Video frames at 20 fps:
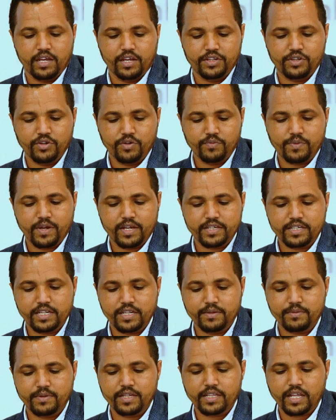Ethiopia
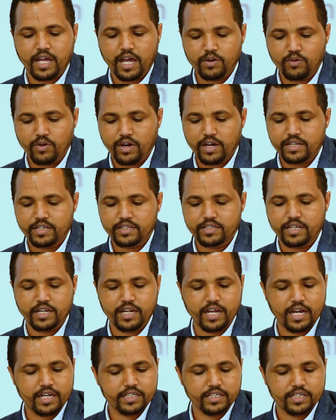celebrates annually the
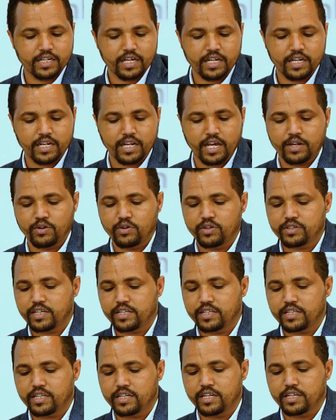National
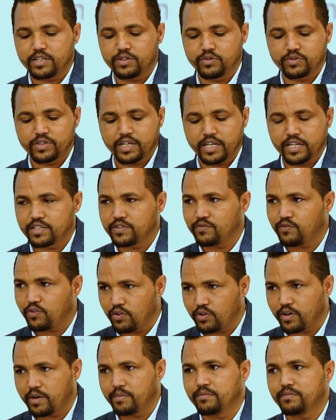Adolescent and Youth Health
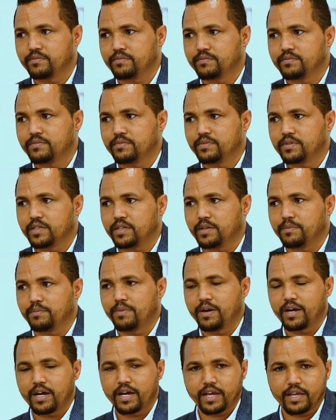Forum
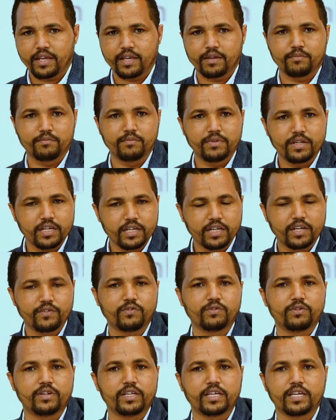by
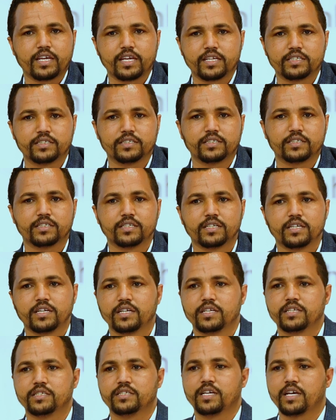meaningfully engaging
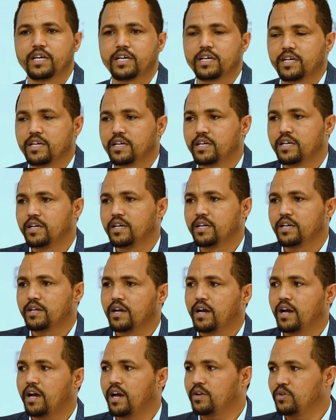the
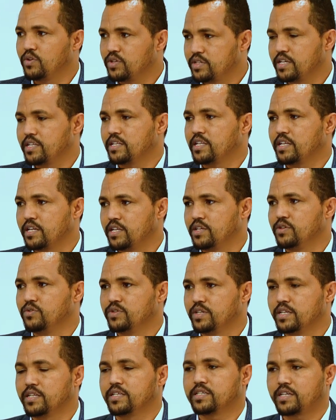Adolescent and
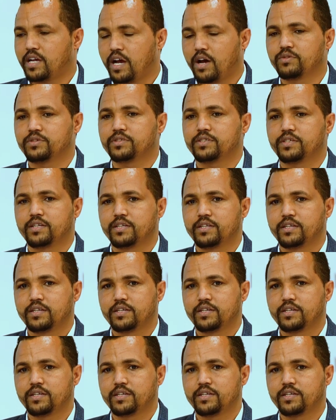Youth Health Council.